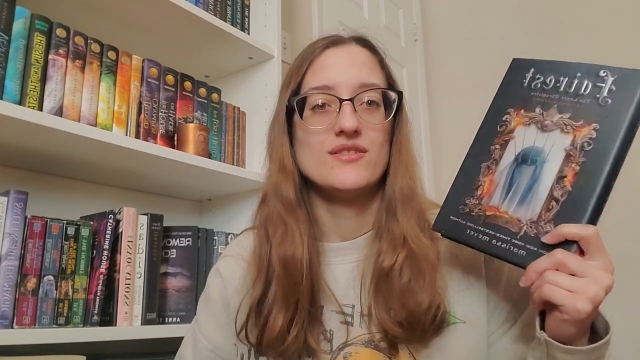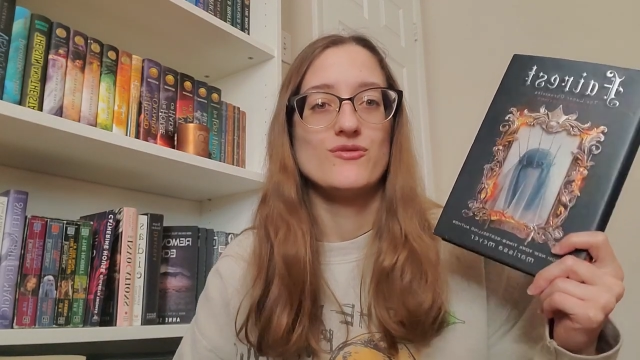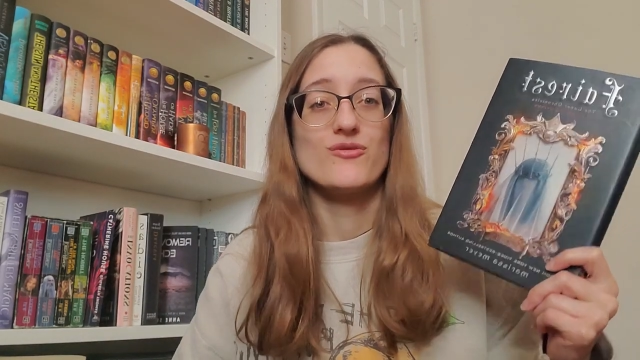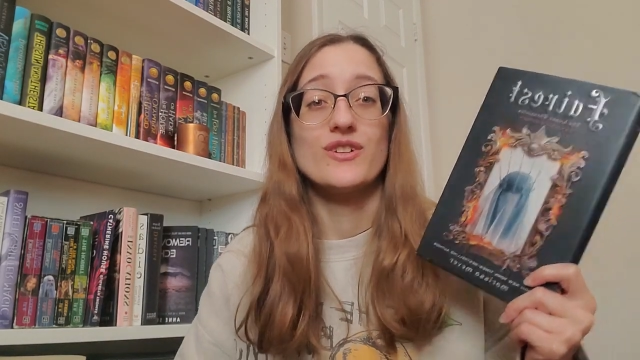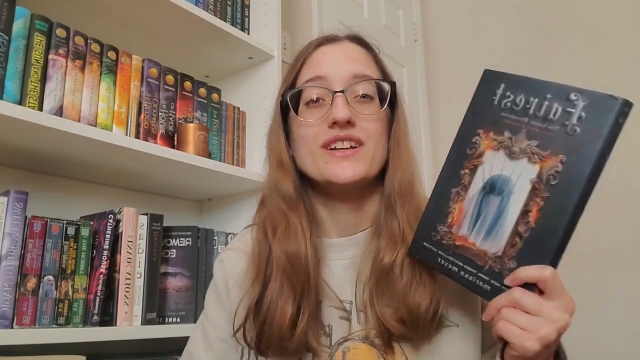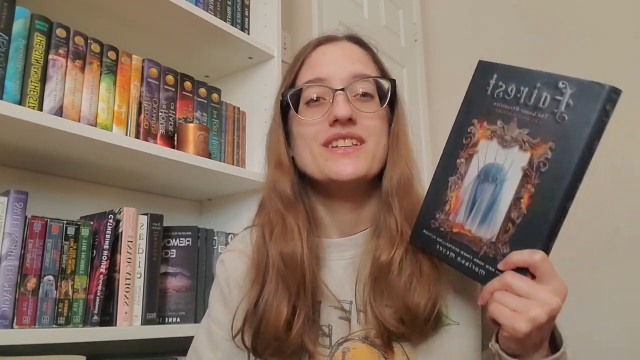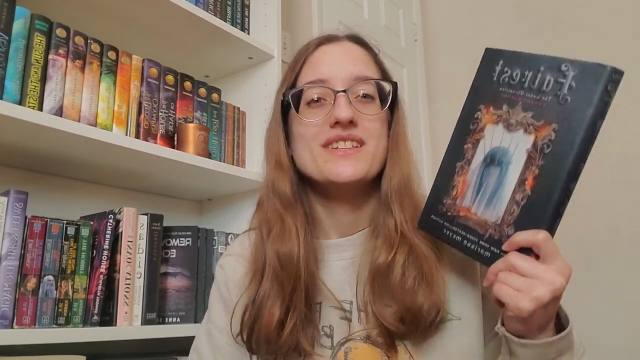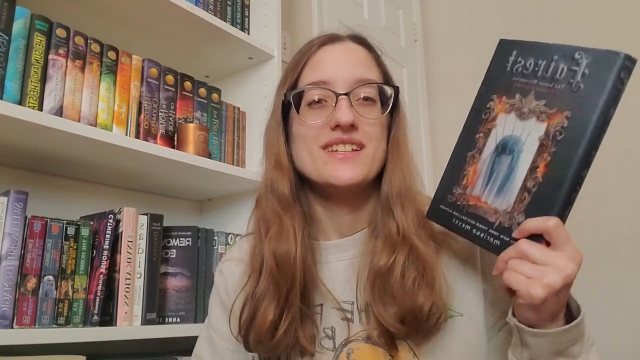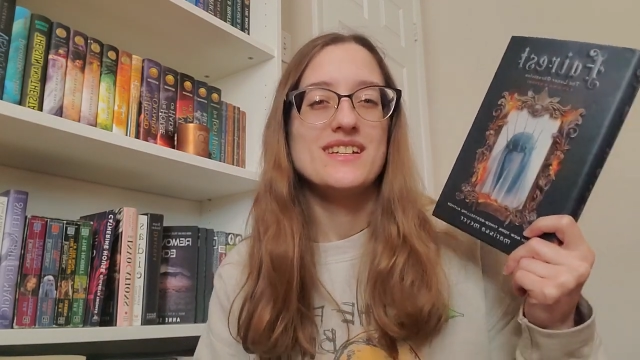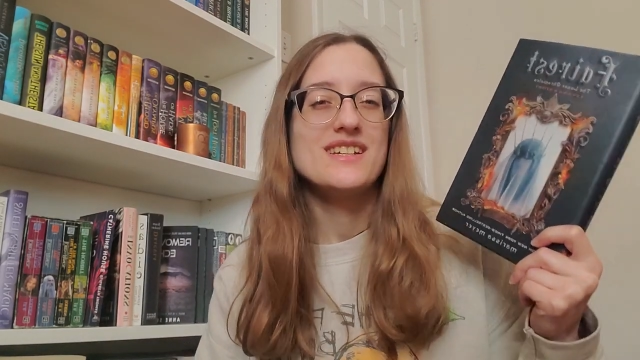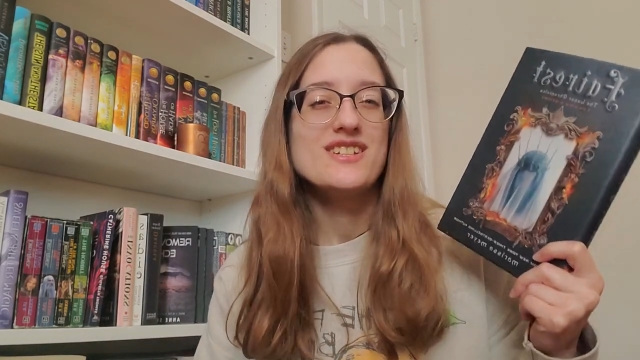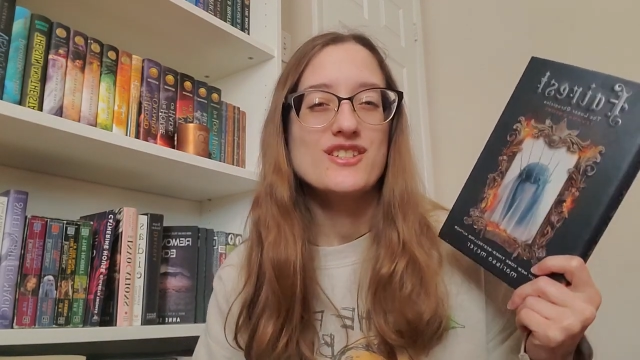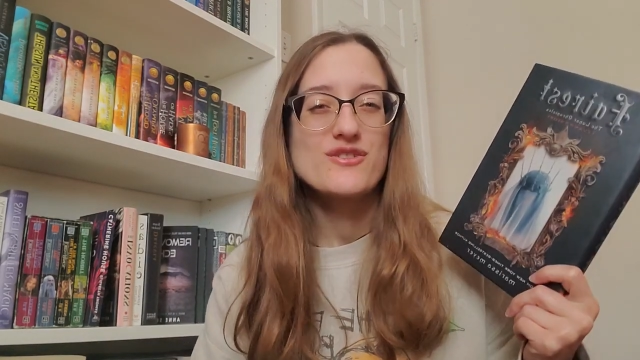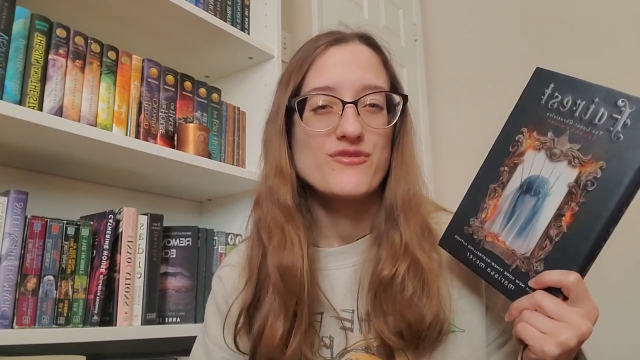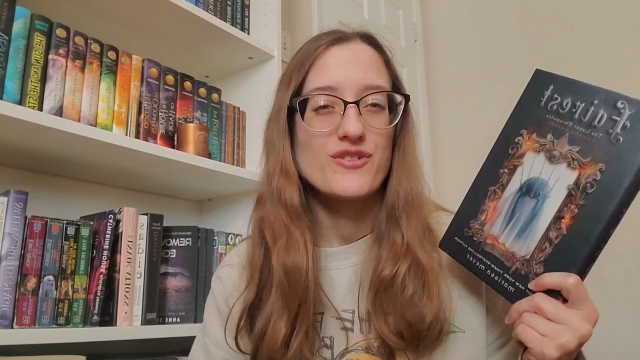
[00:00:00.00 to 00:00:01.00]

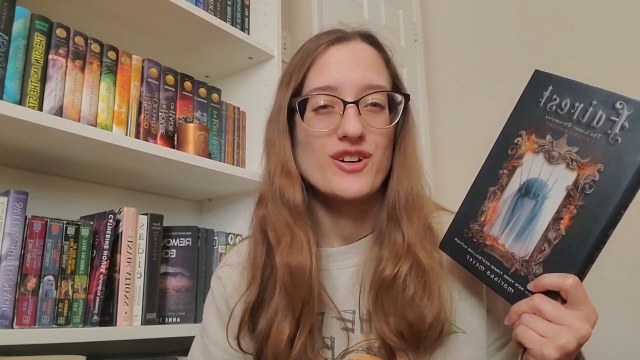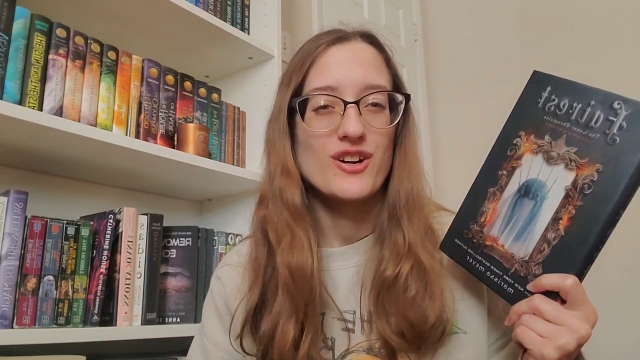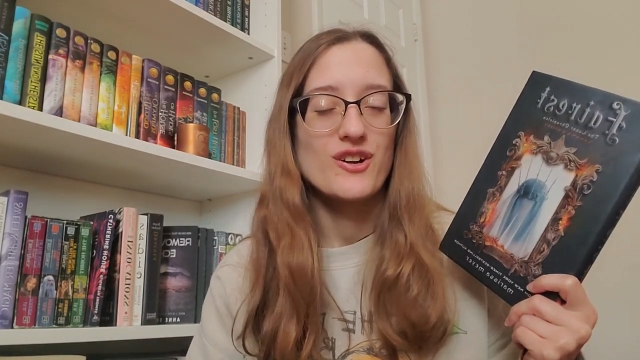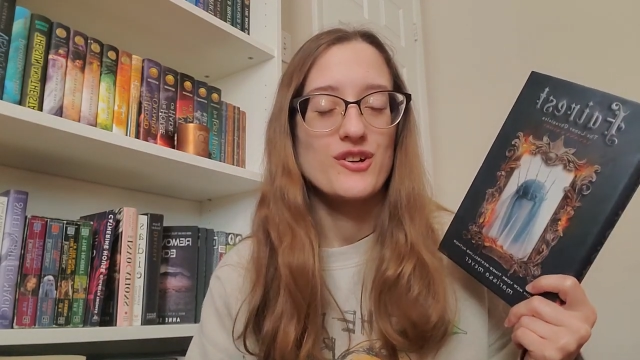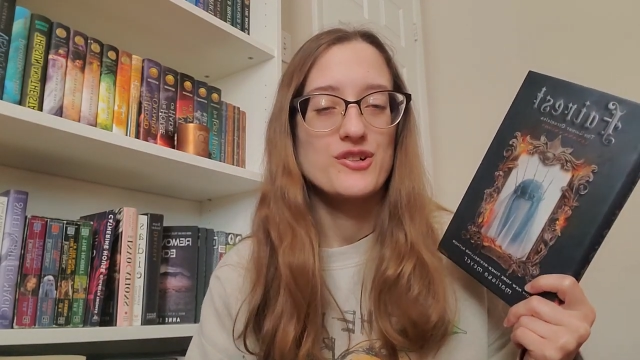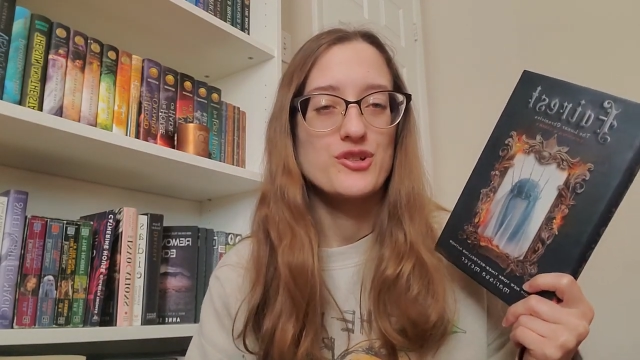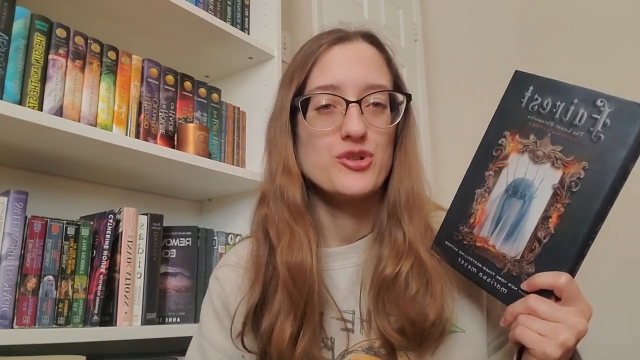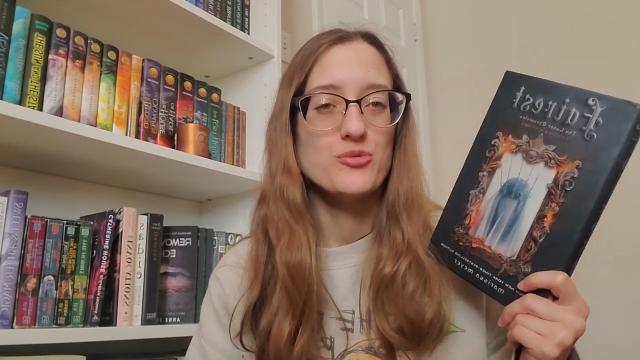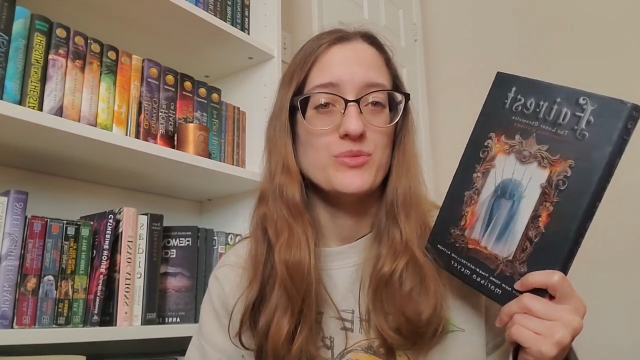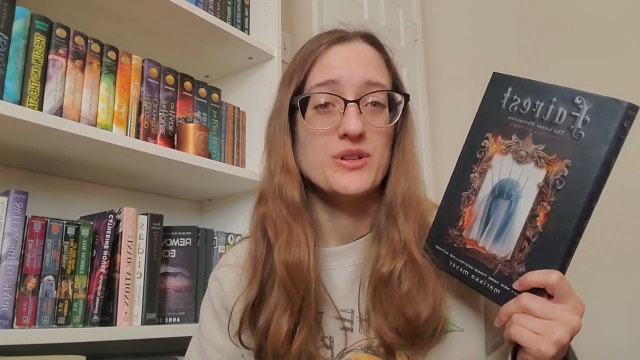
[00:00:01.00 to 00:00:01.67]
reasonings for her to